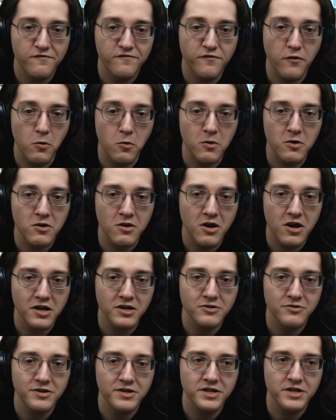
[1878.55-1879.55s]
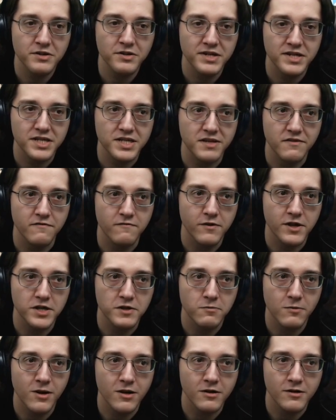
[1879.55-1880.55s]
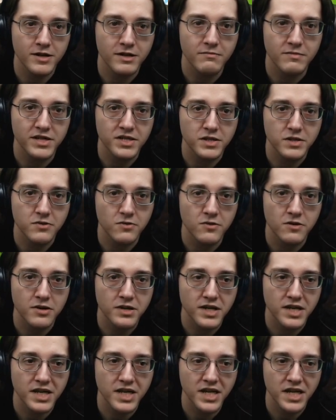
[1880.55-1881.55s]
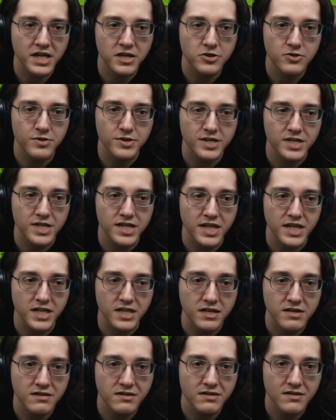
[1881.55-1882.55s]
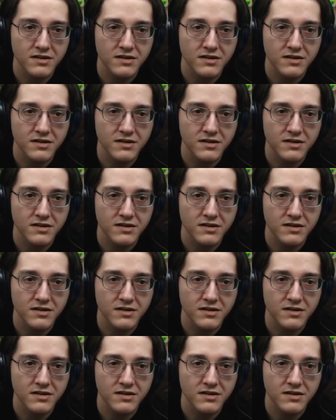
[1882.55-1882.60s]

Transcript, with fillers: four hundred units of fresh water can be stored. Interesting.